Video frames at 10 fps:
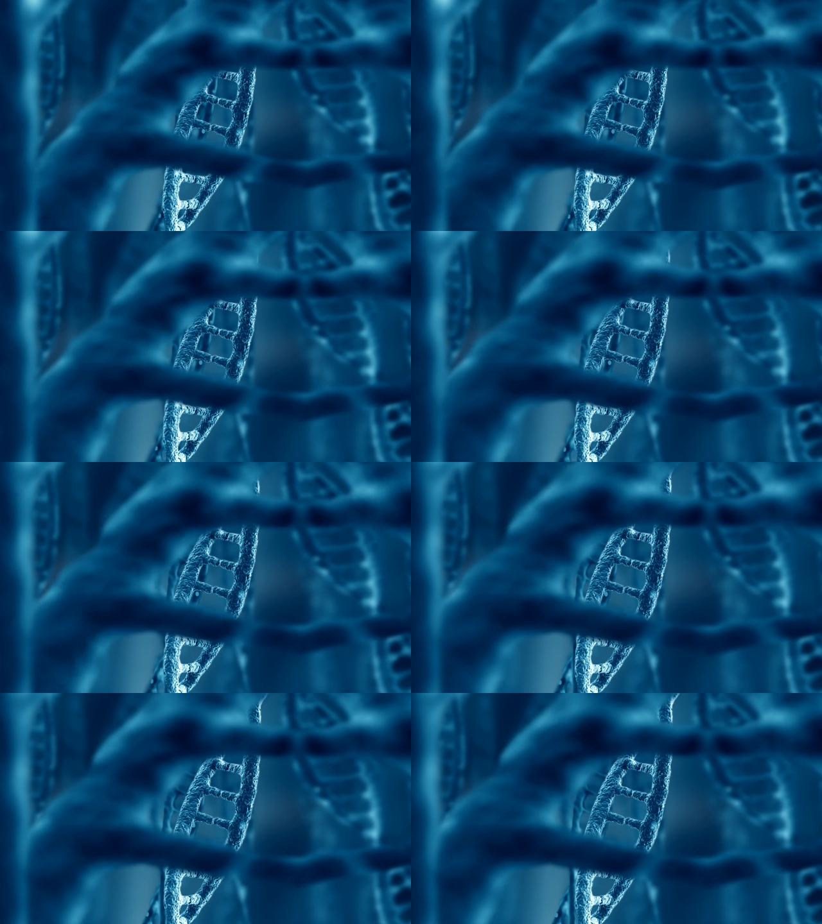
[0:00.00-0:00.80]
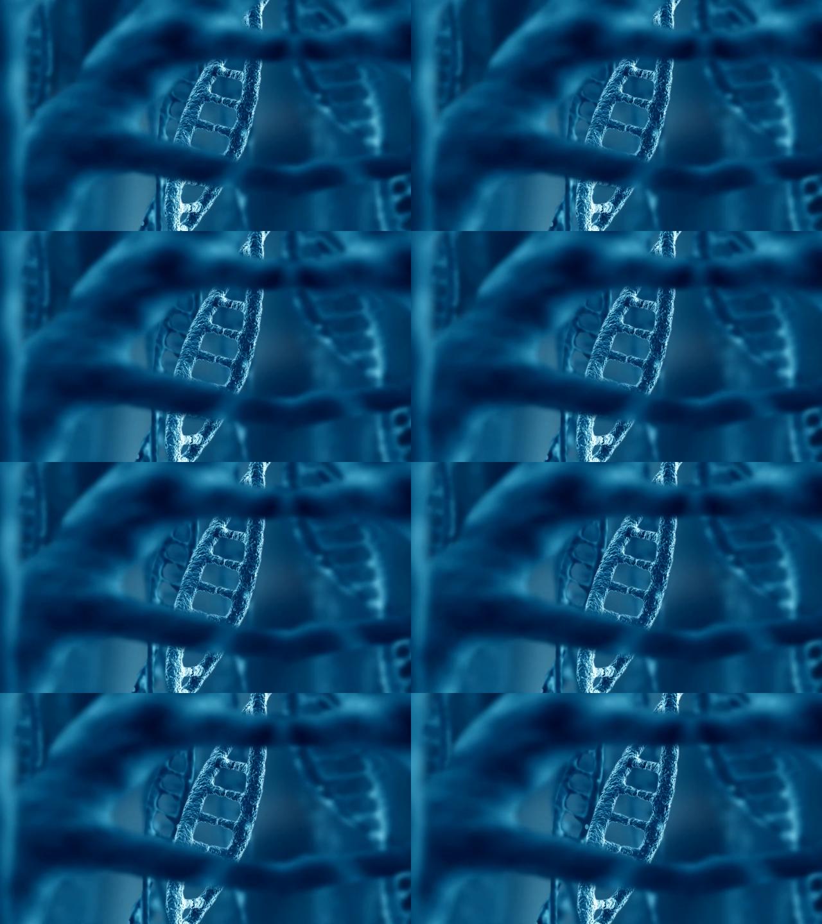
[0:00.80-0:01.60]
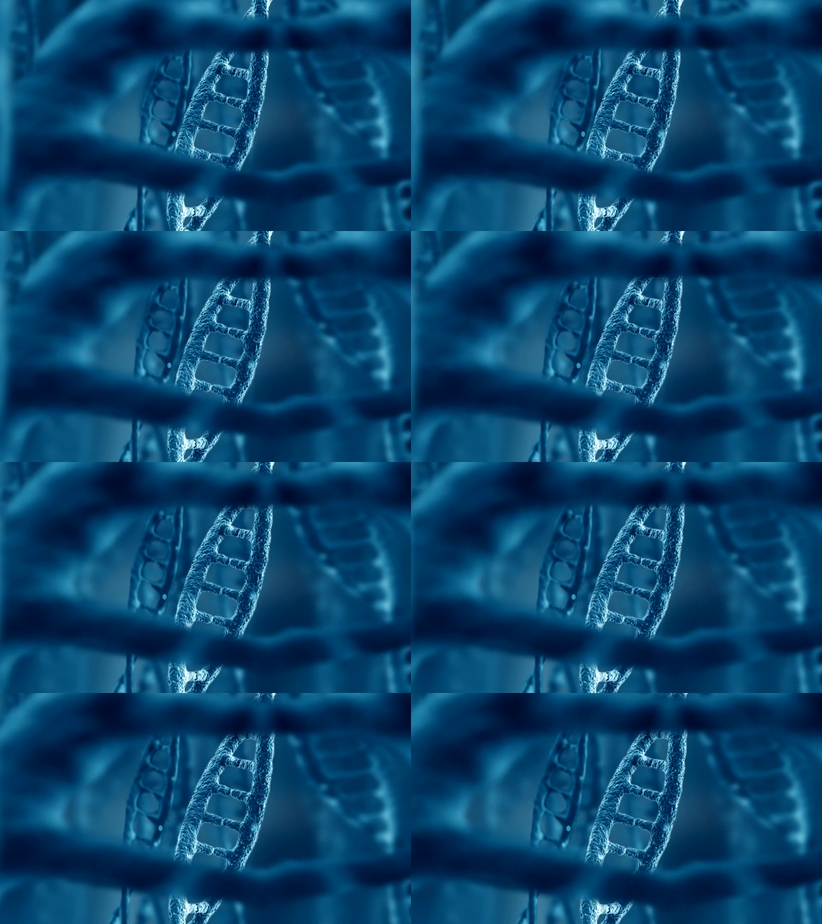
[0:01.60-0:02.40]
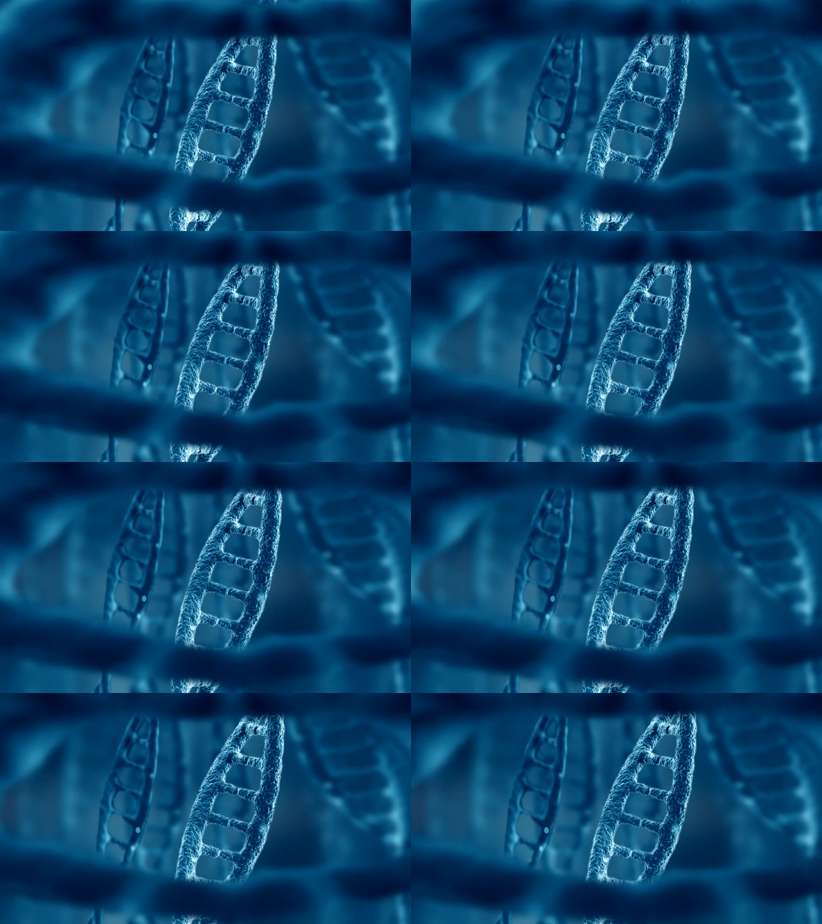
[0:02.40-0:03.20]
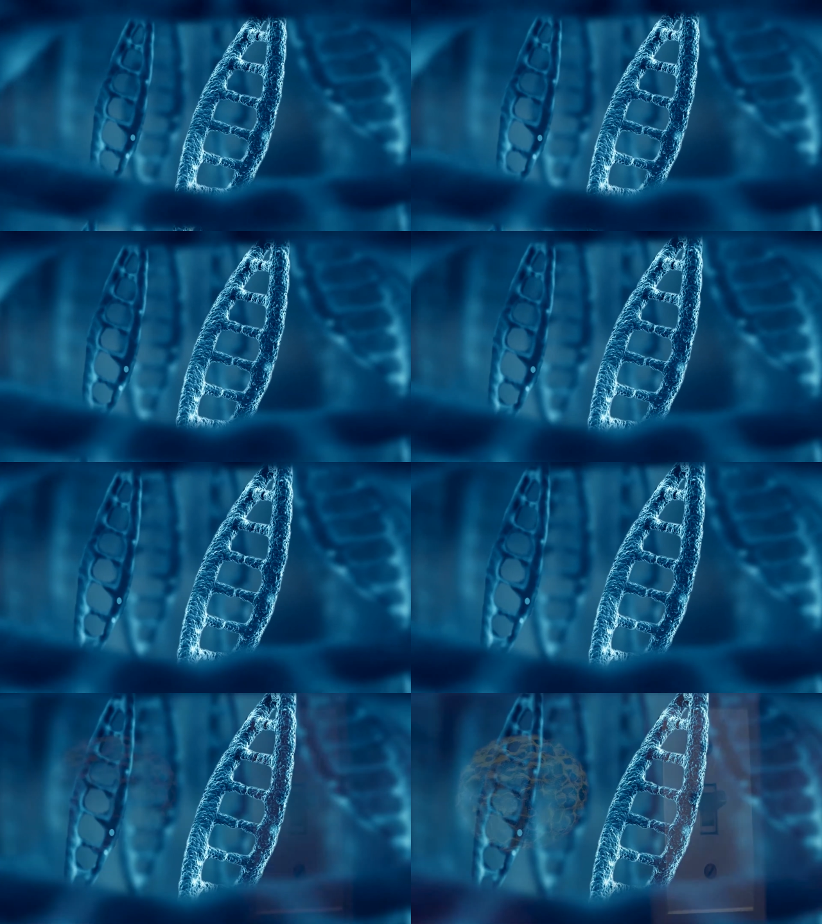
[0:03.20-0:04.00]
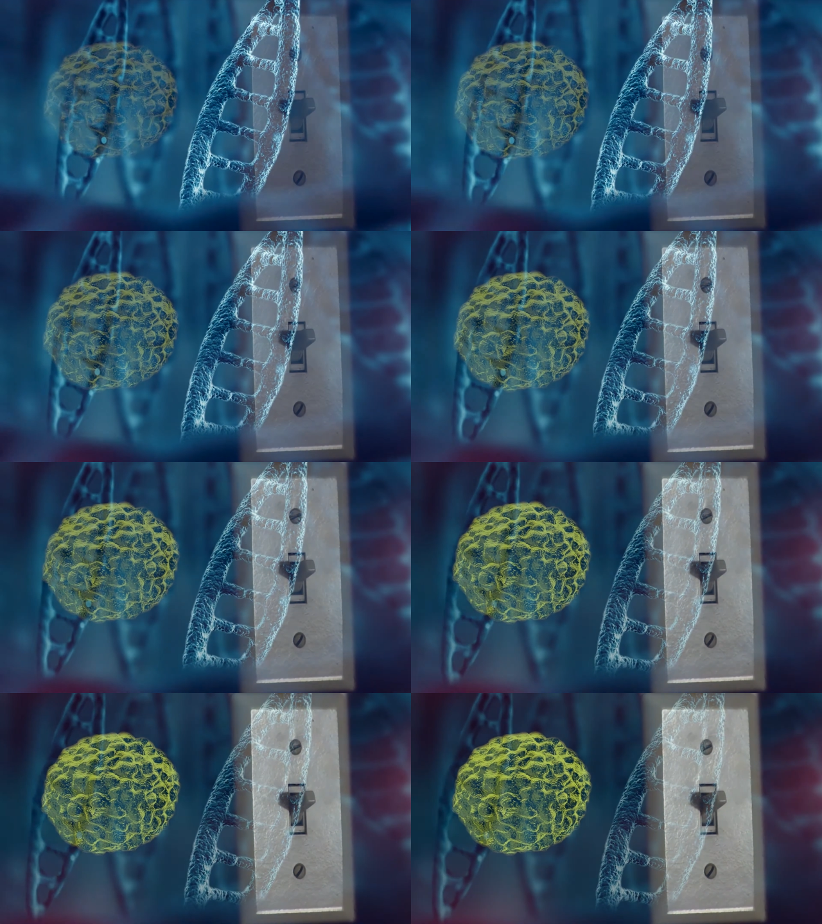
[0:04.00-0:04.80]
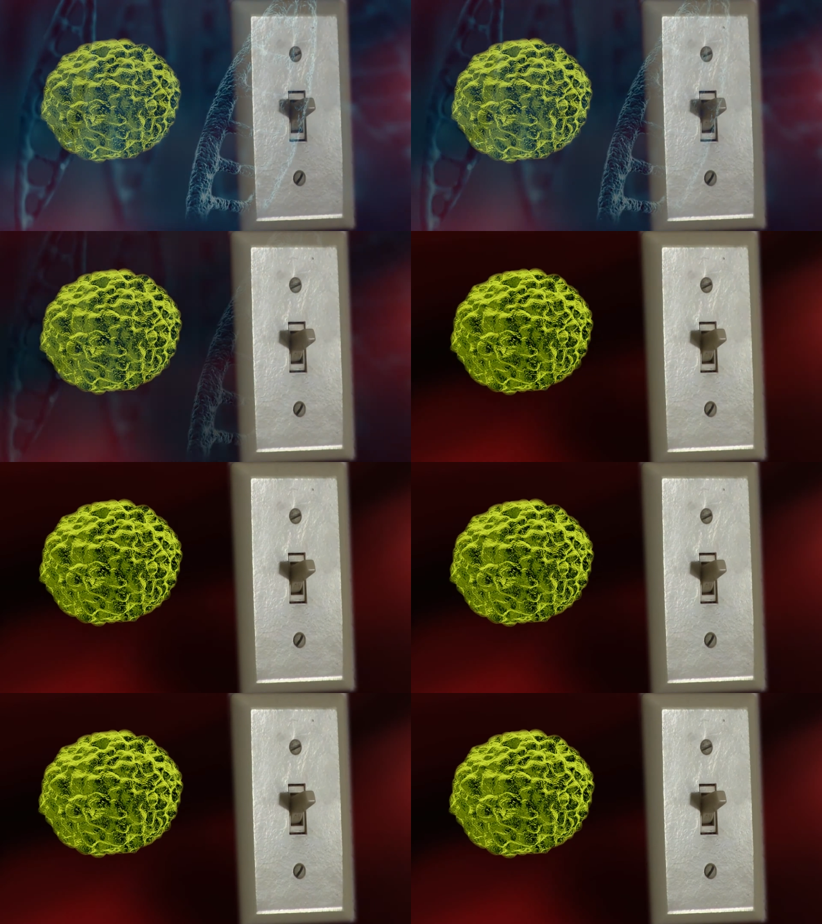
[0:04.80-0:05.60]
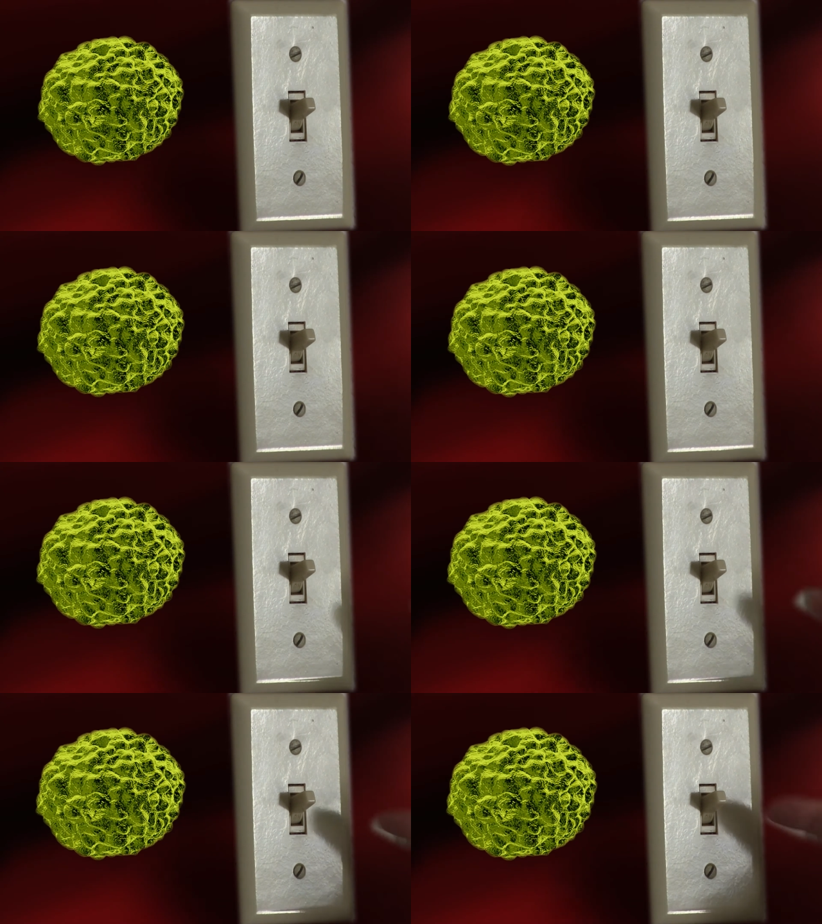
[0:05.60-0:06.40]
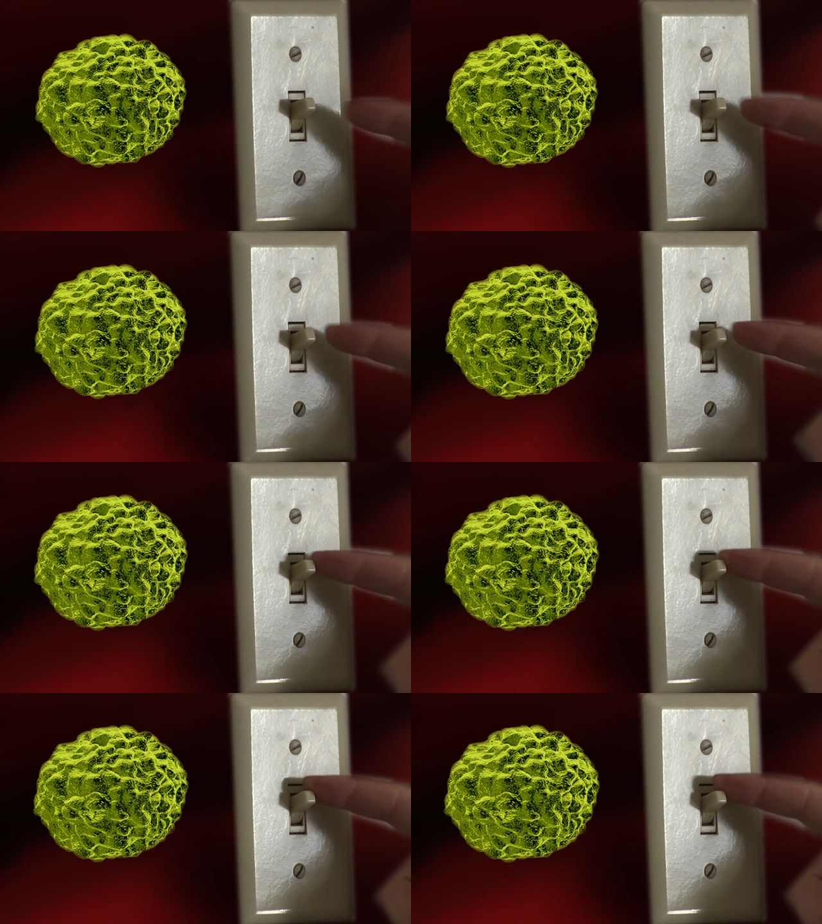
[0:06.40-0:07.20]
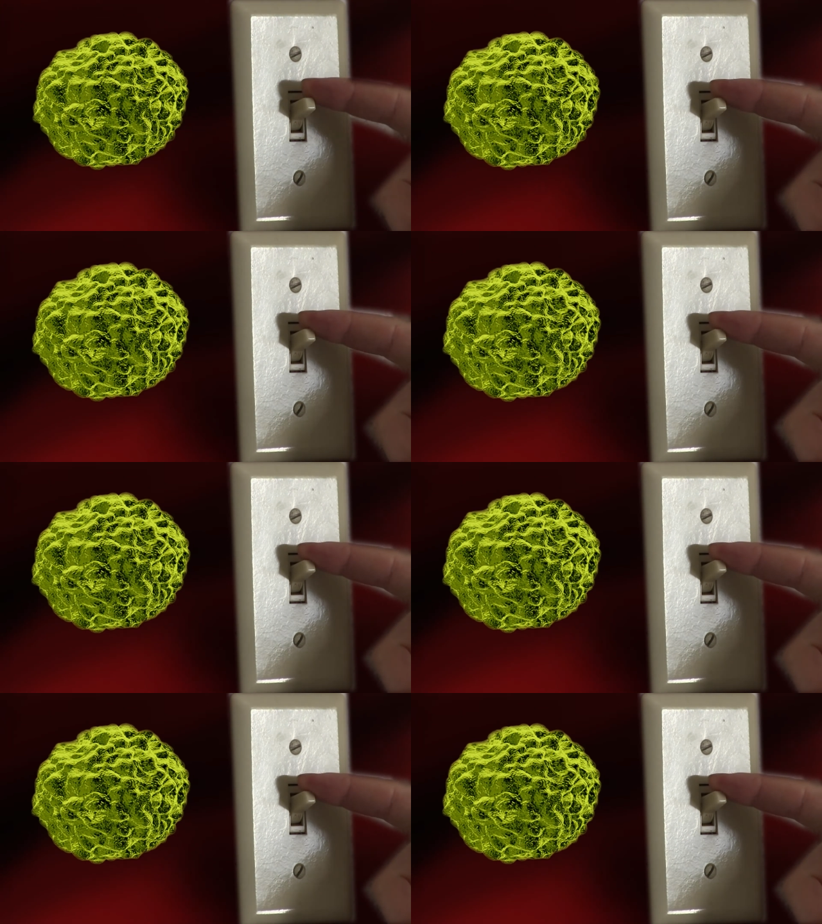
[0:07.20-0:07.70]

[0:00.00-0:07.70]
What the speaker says: No face is visible, so there are no lips to read.